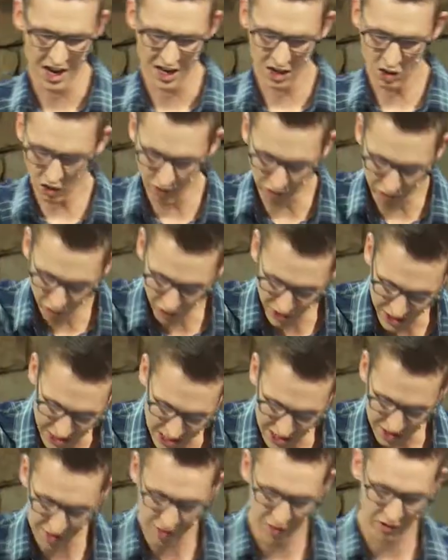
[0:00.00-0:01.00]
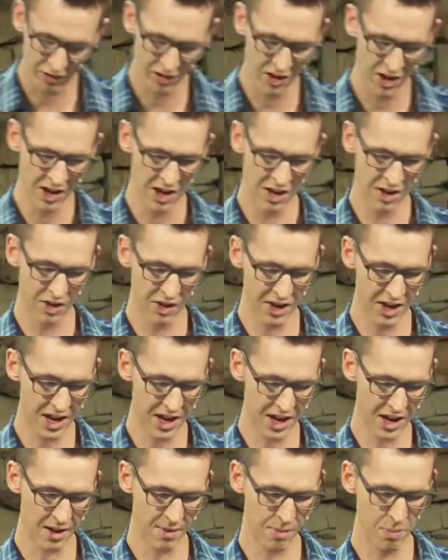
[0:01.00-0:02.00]
God, forgive
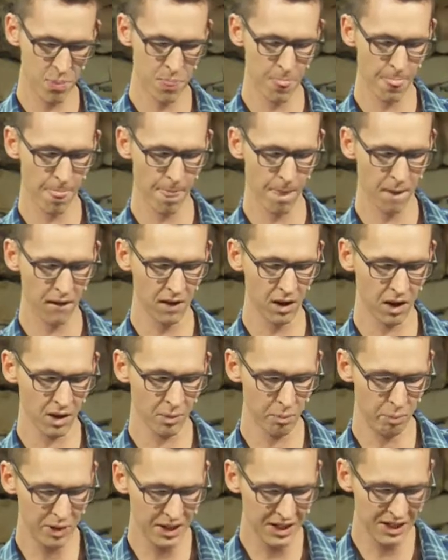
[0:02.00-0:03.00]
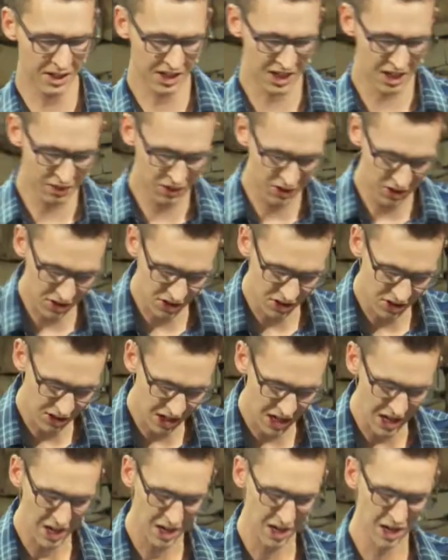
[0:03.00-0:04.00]
there. God, please give
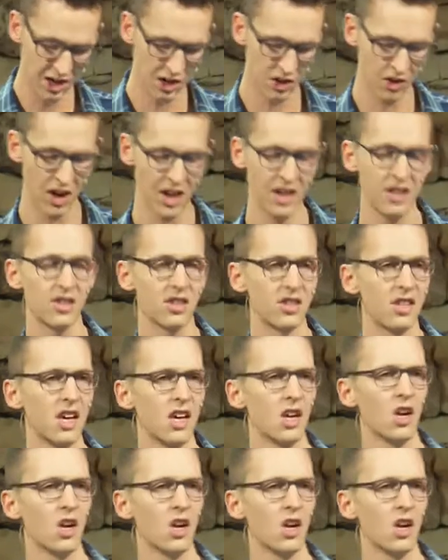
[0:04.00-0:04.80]
sustaining grace there.